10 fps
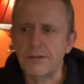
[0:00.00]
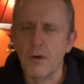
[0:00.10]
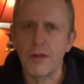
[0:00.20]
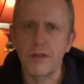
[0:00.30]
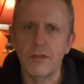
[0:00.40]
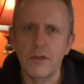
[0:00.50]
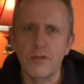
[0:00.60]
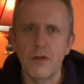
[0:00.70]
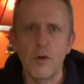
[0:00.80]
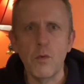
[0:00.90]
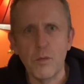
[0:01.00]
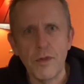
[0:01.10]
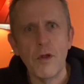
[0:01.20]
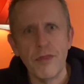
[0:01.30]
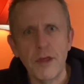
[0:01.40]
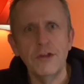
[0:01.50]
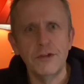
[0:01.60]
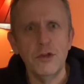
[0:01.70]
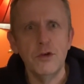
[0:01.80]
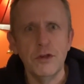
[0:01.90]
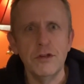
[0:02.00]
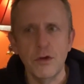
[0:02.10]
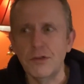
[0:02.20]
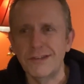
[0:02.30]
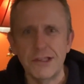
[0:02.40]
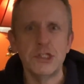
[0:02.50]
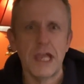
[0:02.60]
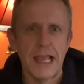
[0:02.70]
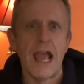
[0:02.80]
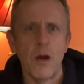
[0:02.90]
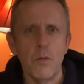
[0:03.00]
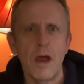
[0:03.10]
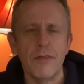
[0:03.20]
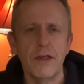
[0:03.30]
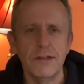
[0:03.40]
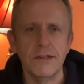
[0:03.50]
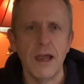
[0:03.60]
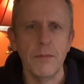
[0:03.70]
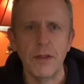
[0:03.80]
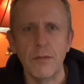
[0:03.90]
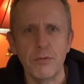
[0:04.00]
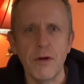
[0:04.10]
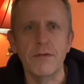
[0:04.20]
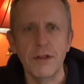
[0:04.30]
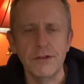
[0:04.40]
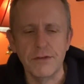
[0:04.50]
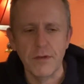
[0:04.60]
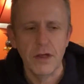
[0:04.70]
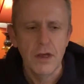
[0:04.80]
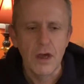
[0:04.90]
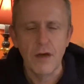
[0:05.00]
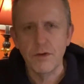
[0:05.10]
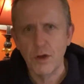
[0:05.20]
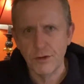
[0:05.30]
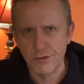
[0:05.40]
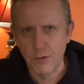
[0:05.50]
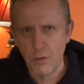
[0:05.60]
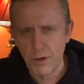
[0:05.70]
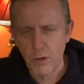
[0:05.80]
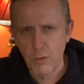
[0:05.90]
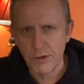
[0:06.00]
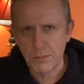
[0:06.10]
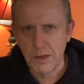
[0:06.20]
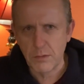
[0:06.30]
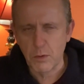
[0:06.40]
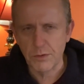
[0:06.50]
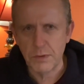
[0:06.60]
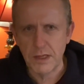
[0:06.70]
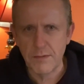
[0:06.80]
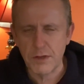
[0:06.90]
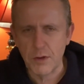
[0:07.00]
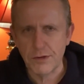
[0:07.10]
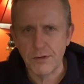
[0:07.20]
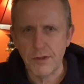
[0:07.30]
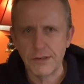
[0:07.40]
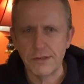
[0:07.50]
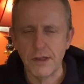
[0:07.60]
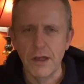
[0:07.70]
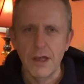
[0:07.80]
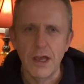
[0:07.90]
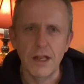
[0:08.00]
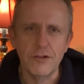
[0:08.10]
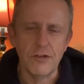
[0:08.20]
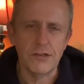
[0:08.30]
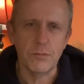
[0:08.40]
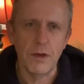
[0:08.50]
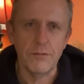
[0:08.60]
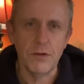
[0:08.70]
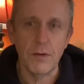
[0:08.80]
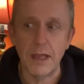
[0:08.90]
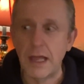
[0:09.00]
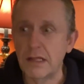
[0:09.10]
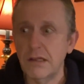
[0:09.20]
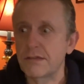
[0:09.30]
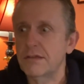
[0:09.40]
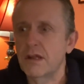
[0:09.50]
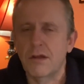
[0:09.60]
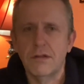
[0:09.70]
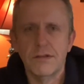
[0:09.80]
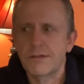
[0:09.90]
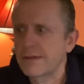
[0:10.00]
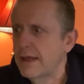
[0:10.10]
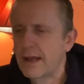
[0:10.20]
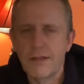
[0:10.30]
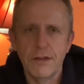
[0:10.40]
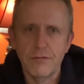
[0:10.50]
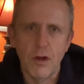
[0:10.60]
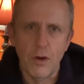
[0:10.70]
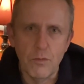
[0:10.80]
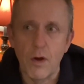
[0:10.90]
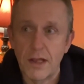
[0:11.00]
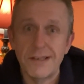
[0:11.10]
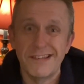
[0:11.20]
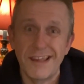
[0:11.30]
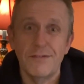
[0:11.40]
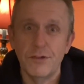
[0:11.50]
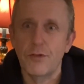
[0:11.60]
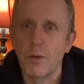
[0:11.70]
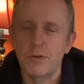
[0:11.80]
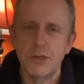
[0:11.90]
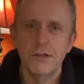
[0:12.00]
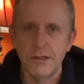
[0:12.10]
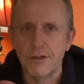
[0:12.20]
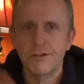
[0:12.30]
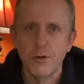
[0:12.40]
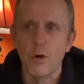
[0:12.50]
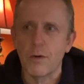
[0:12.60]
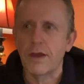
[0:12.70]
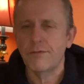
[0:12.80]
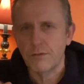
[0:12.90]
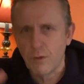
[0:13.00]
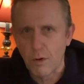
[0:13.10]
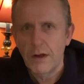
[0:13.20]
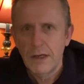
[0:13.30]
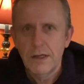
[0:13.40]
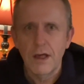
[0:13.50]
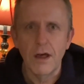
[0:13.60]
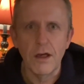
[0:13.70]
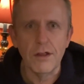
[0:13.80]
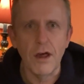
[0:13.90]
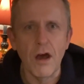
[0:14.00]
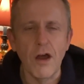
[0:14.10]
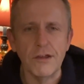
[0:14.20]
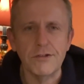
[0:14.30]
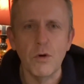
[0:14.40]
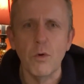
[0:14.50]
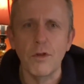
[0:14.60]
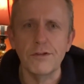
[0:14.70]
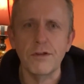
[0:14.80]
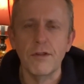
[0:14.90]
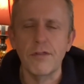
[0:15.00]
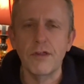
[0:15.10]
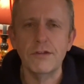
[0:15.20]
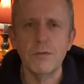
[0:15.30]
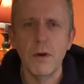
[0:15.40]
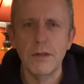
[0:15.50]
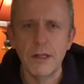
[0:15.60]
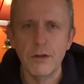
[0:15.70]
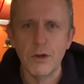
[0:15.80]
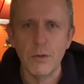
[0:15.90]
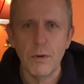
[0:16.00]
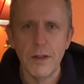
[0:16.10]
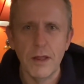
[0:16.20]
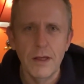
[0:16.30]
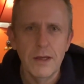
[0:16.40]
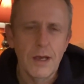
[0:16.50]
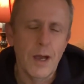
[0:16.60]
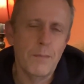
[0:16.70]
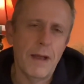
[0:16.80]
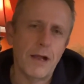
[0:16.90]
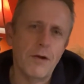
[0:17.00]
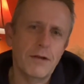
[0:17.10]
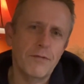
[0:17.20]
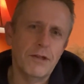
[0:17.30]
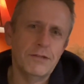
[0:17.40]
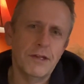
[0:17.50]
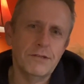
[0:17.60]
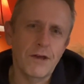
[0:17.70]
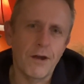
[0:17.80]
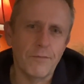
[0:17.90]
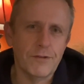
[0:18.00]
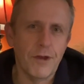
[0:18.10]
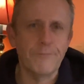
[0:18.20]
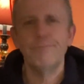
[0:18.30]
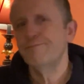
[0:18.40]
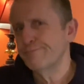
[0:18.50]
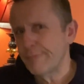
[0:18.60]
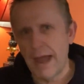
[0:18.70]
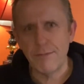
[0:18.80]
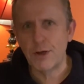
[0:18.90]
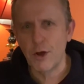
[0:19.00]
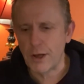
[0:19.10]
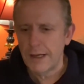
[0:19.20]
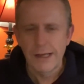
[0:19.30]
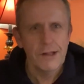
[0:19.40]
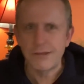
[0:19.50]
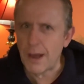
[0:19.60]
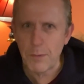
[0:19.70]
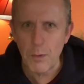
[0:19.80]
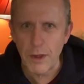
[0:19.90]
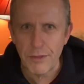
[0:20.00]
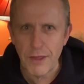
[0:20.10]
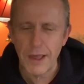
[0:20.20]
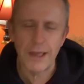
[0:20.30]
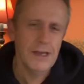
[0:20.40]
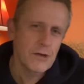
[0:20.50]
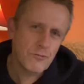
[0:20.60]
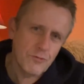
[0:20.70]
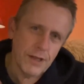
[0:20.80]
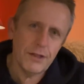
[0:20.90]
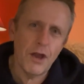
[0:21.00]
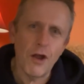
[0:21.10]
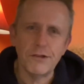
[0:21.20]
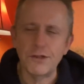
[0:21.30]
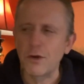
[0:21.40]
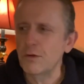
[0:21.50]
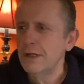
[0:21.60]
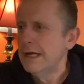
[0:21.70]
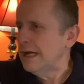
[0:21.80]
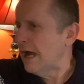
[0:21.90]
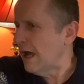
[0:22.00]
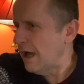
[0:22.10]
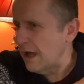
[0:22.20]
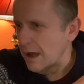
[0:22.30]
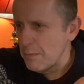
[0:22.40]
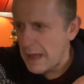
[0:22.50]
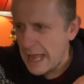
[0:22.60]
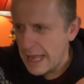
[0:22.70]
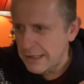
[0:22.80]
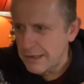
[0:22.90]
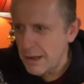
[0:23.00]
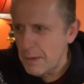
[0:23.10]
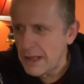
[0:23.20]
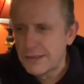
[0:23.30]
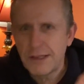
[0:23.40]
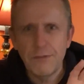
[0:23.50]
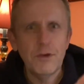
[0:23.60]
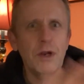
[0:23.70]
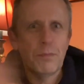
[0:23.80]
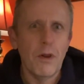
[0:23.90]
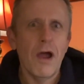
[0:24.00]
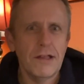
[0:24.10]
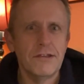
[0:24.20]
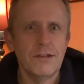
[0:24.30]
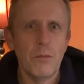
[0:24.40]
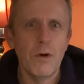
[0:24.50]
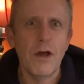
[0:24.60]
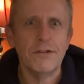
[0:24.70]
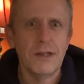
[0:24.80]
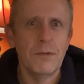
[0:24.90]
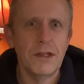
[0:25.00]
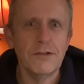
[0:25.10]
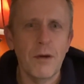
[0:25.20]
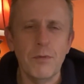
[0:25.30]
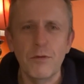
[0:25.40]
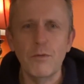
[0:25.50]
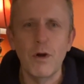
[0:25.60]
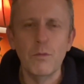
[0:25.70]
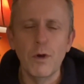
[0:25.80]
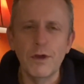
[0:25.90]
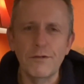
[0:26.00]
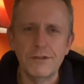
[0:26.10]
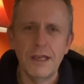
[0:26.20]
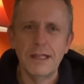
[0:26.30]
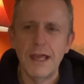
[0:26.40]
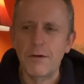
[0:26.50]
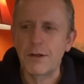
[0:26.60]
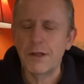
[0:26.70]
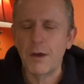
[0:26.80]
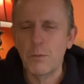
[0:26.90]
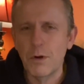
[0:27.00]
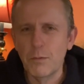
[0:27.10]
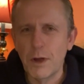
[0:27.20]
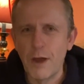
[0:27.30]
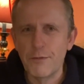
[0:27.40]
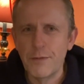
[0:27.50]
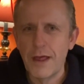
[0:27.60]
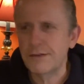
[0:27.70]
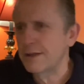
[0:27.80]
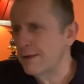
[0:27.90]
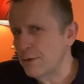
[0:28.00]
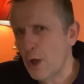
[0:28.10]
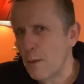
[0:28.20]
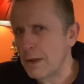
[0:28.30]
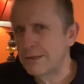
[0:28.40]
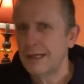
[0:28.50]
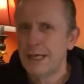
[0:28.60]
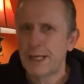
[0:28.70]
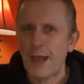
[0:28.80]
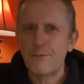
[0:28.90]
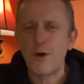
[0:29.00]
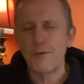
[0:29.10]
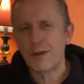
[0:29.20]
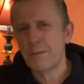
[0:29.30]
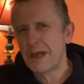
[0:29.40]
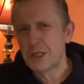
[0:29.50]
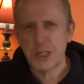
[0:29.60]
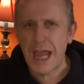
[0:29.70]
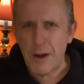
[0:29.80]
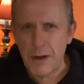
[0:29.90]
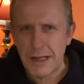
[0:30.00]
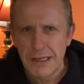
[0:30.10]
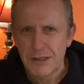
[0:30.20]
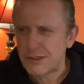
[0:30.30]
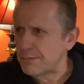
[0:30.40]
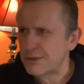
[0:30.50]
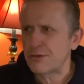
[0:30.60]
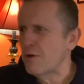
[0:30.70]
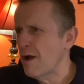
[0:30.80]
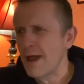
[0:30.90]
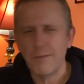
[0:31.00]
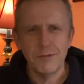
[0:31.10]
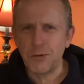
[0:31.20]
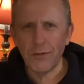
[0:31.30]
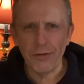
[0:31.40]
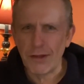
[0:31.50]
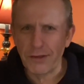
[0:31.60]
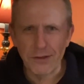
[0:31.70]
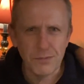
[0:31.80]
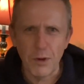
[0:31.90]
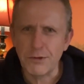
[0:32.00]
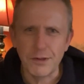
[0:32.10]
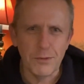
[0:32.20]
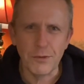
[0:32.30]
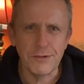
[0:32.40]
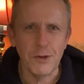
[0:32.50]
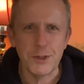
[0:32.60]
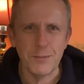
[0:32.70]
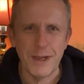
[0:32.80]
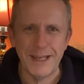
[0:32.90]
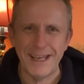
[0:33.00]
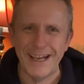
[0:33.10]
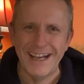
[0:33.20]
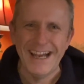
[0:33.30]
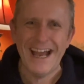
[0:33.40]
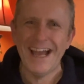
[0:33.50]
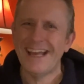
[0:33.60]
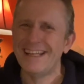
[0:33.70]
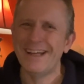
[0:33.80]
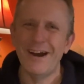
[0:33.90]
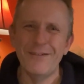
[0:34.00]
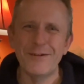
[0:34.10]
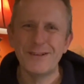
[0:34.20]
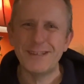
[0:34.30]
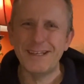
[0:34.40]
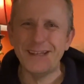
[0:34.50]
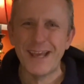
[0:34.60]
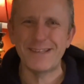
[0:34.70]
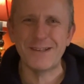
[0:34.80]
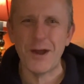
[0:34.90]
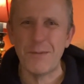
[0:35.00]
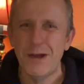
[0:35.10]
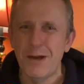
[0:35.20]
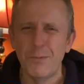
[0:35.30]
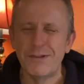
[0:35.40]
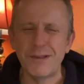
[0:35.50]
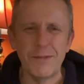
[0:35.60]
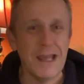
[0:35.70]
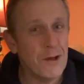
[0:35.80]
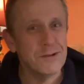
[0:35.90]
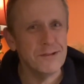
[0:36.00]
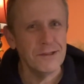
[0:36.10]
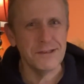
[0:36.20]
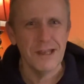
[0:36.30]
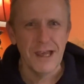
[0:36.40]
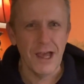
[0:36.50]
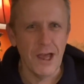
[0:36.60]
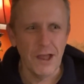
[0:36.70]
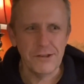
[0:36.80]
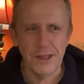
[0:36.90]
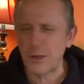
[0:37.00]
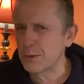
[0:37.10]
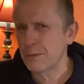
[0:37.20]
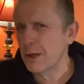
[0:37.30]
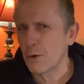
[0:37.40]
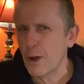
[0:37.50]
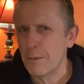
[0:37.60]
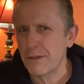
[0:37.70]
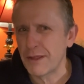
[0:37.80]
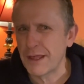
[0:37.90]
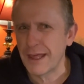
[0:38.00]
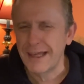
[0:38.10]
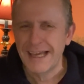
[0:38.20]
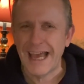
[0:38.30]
So I think that there are things that you can do just to check out where things are coming and the provenance of a good story or what's been given you. And so this is an interesting way of doing it. And it doesn't, you know, it doesn't say anything's right or wrong. It just gives you the opportunity to score it. If you've got a high score on certain things, you might need to look at where the background of these things are. So have a look, tell me what you think, read the article, and see if you can apply it to somewhere else. Give me an example of what you've seen there, and we'll go from there. So leave your comments, get involved with the debate, share it, subscribe, do the things you're supposed to do on social media, and I will see you next time with something else that's tickled me or got me thinking.